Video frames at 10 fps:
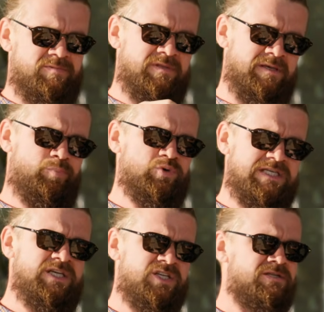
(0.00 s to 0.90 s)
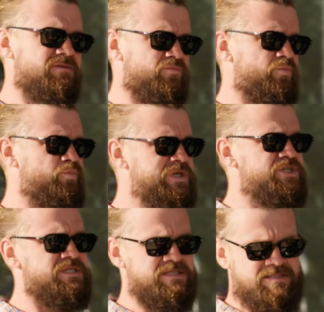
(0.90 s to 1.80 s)
the position
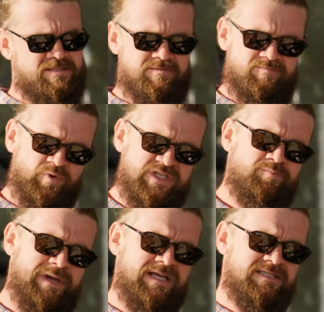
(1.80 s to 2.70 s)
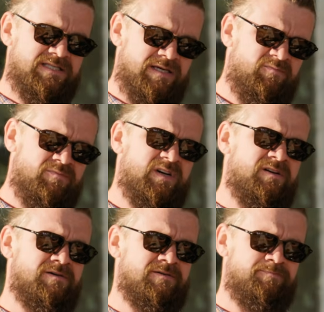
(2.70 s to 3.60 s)
which makes them
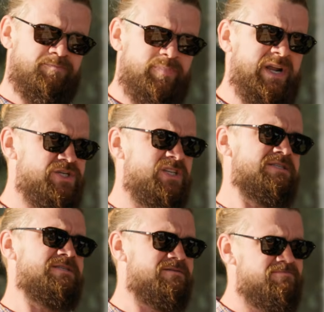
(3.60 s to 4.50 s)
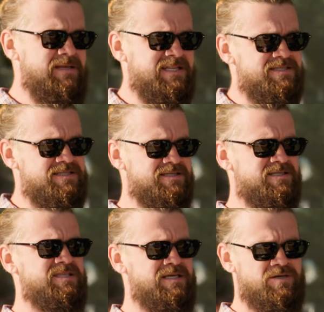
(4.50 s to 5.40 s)
precious, that's
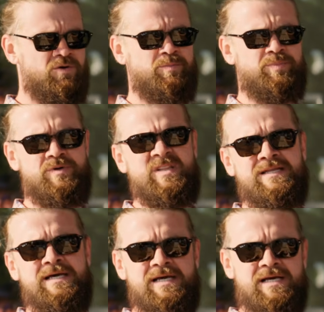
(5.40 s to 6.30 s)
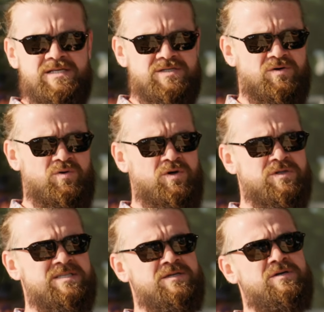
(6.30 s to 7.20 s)
the whole point. So
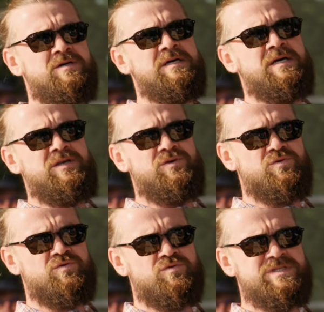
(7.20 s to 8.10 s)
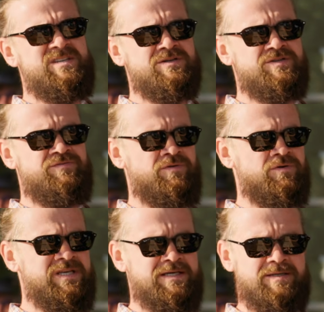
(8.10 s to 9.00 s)
also you search for
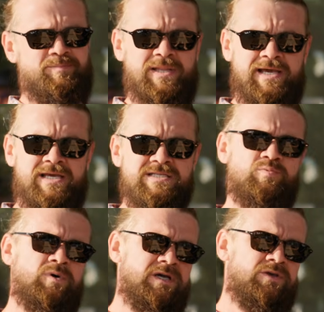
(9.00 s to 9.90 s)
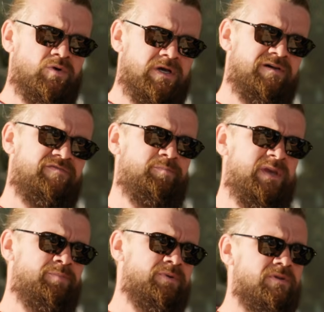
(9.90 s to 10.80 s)
the place where you have
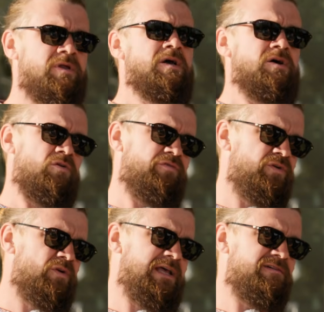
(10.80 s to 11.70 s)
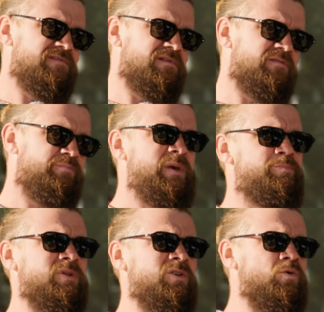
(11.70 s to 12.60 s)
people of your level,
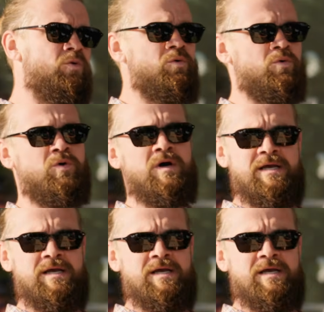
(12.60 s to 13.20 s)
people who